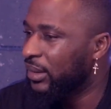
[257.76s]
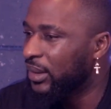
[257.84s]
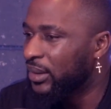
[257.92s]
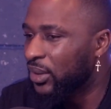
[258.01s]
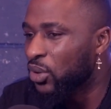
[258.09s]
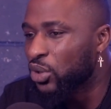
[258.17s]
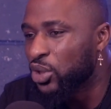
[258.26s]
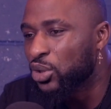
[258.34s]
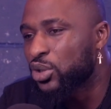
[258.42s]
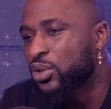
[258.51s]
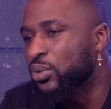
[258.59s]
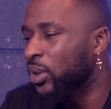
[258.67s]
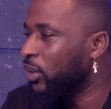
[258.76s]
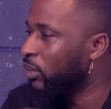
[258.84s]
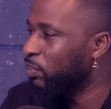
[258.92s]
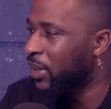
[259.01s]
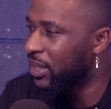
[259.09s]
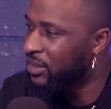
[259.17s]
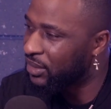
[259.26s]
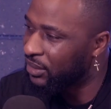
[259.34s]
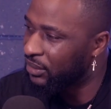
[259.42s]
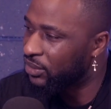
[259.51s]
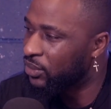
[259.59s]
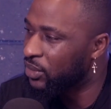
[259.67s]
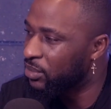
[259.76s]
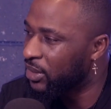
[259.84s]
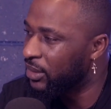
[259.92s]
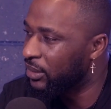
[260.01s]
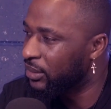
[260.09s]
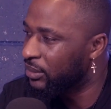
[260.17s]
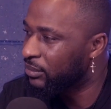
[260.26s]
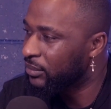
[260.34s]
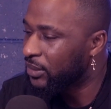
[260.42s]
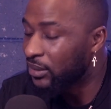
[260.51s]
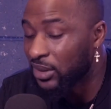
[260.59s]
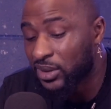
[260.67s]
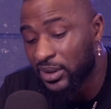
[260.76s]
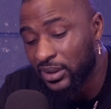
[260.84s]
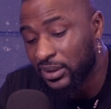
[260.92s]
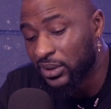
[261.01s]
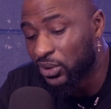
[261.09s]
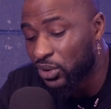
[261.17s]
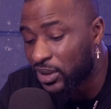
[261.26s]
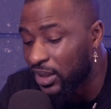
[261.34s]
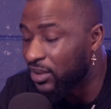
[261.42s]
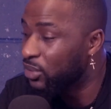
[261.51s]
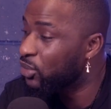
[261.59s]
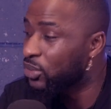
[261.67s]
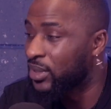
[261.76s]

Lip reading: They're not used to a lot of blacks here. You know what I'm saying? They're just getting used to